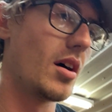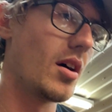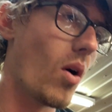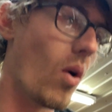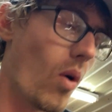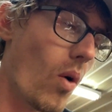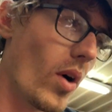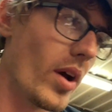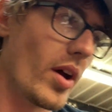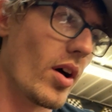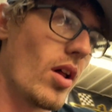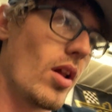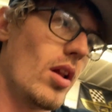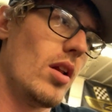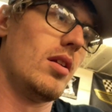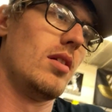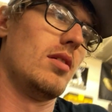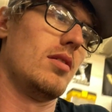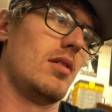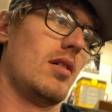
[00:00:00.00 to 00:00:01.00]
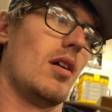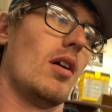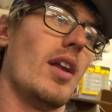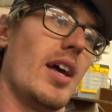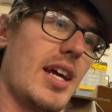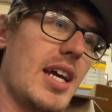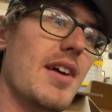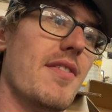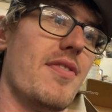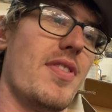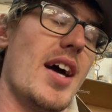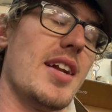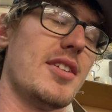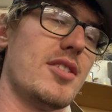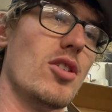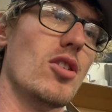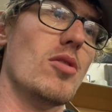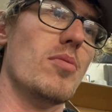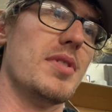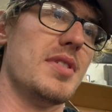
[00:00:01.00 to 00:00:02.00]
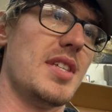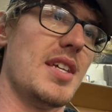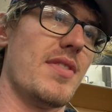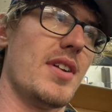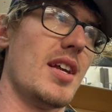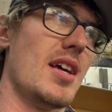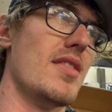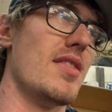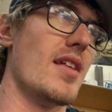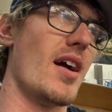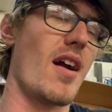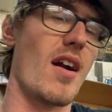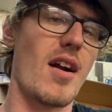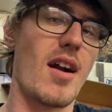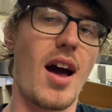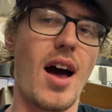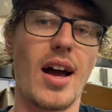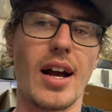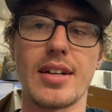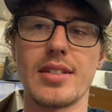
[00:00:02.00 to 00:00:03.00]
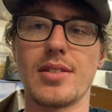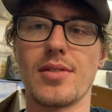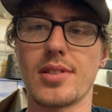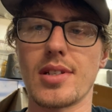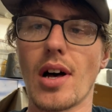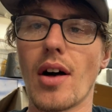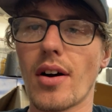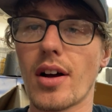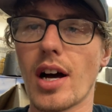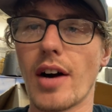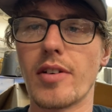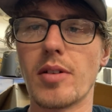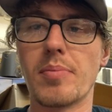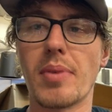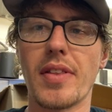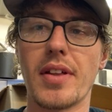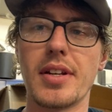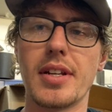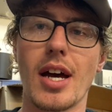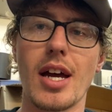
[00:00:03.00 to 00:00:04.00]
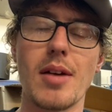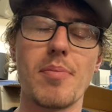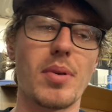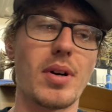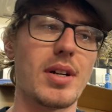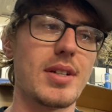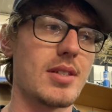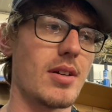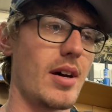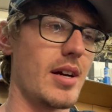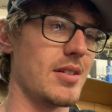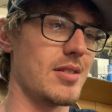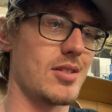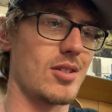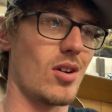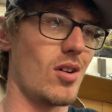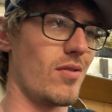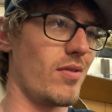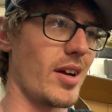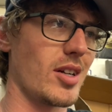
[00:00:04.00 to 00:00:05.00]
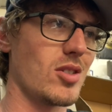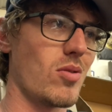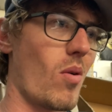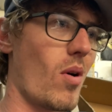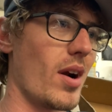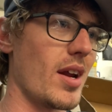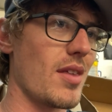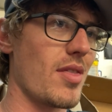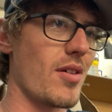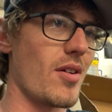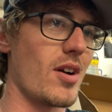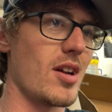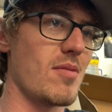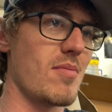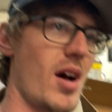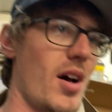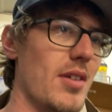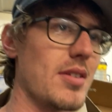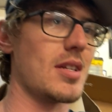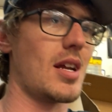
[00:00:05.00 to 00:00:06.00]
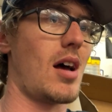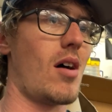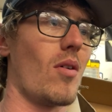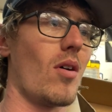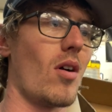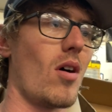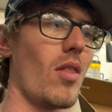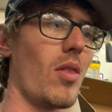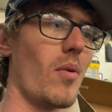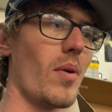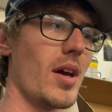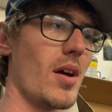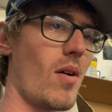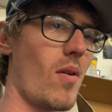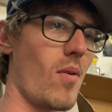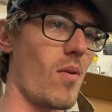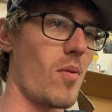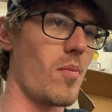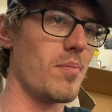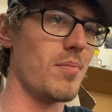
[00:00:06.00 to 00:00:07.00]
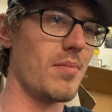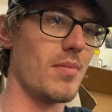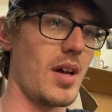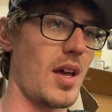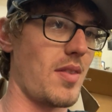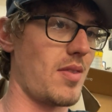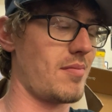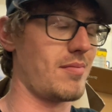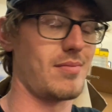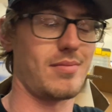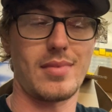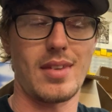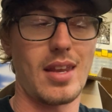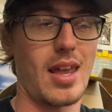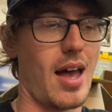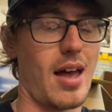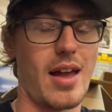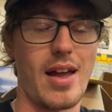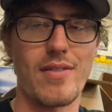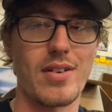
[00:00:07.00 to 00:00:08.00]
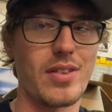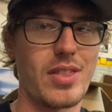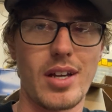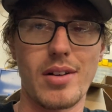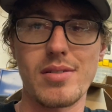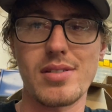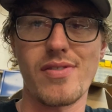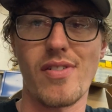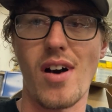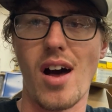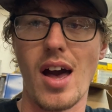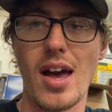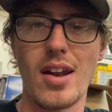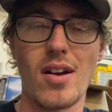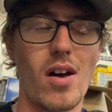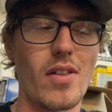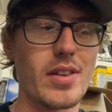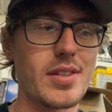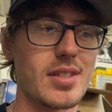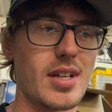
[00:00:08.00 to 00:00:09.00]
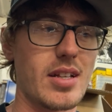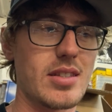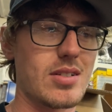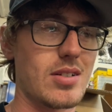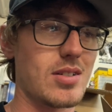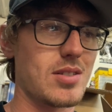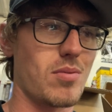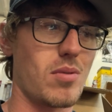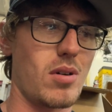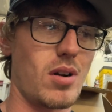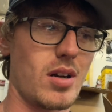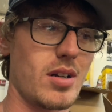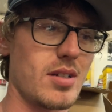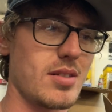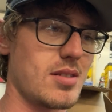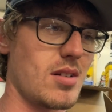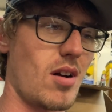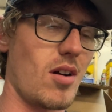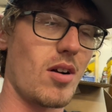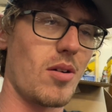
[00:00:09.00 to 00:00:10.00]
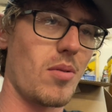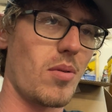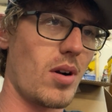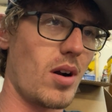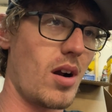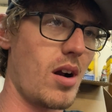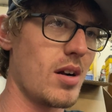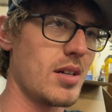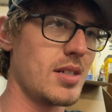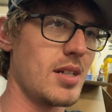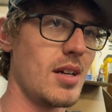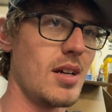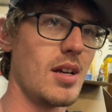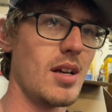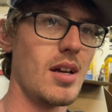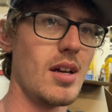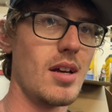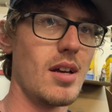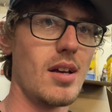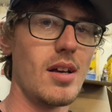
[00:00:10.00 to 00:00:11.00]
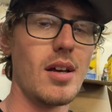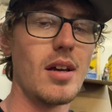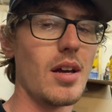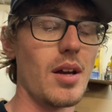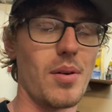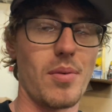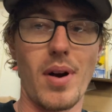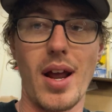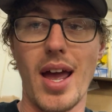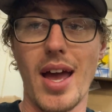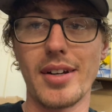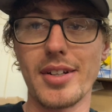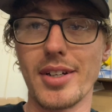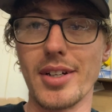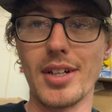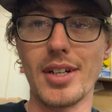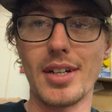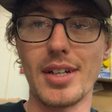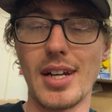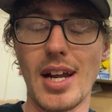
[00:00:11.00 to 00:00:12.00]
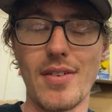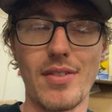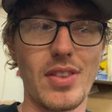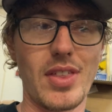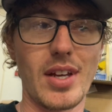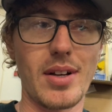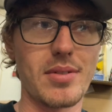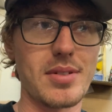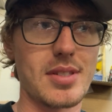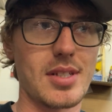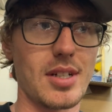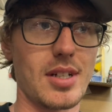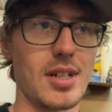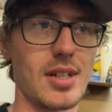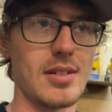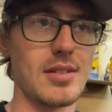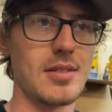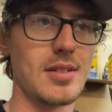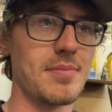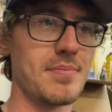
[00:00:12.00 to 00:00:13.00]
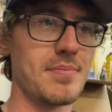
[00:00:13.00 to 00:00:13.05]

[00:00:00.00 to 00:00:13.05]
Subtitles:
oil, or like if that tube was even in there or not, because it was all covered by the diaper. So I just drove like 20, 30 miles an hour all the way home. And yeah, everything was fine. All the sensors worked, the starter worked. It ran good, everything was good.